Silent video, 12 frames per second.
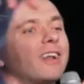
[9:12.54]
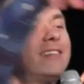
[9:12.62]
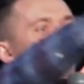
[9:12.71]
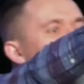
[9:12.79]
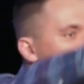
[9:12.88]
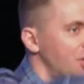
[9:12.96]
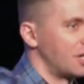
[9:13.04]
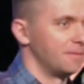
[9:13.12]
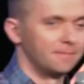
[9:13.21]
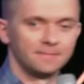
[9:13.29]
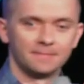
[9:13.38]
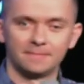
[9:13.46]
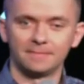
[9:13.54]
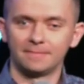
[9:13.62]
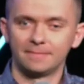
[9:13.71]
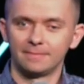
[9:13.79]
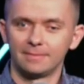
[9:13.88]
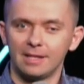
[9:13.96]
attention.
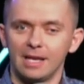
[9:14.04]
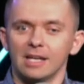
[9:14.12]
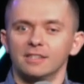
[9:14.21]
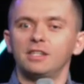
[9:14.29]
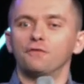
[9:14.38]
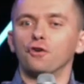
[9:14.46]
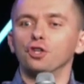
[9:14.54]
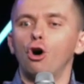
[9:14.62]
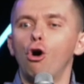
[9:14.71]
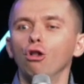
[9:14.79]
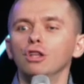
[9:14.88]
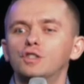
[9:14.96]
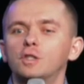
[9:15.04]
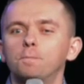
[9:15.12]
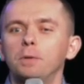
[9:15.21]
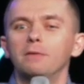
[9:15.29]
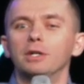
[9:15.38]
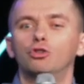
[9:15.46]
See, for the Holy
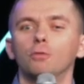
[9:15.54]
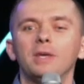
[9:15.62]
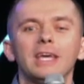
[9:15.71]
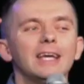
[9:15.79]
Spirit to be